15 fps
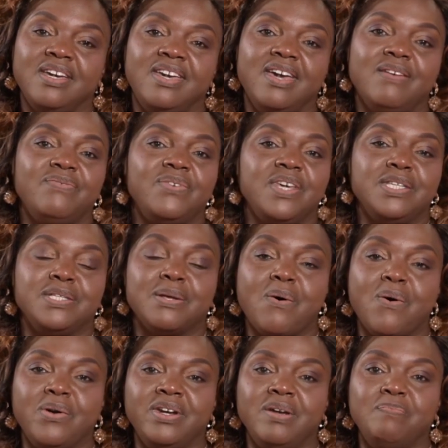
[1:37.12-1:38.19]
gave His
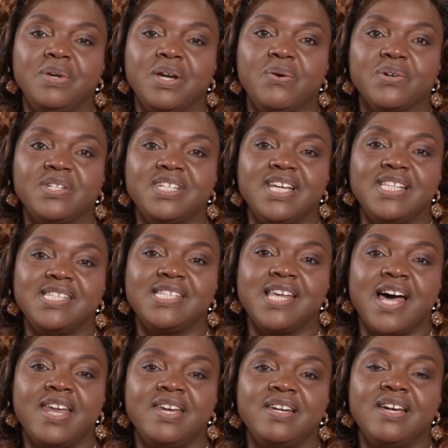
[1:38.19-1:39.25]
only begotten
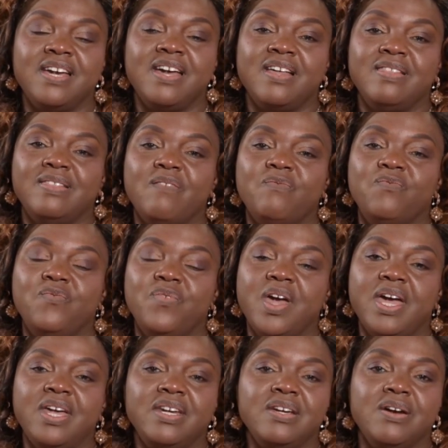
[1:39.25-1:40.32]
Son, the
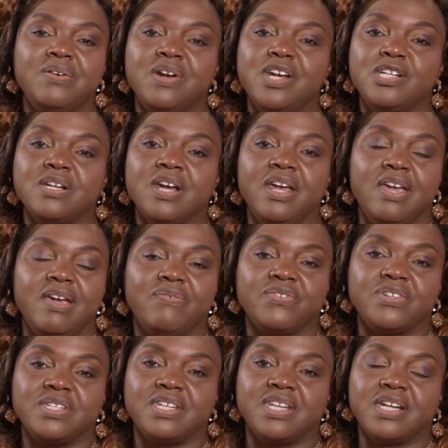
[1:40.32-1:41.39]
very great
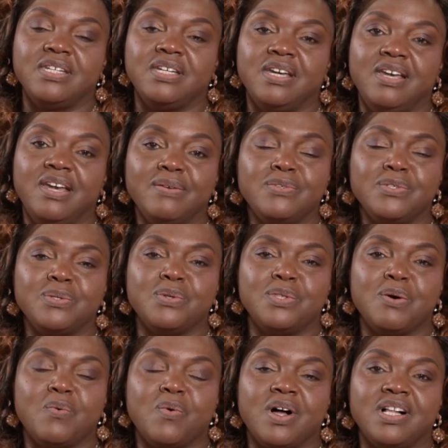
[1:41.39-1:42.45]
gift that He gave to
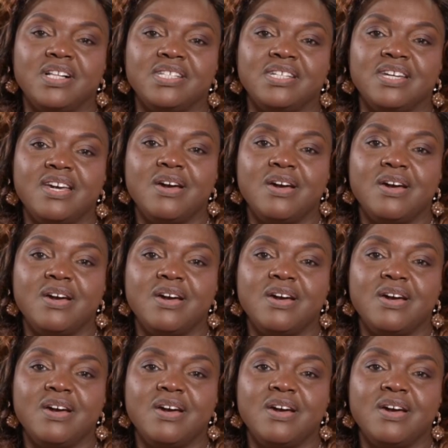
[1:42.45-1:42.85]
the world.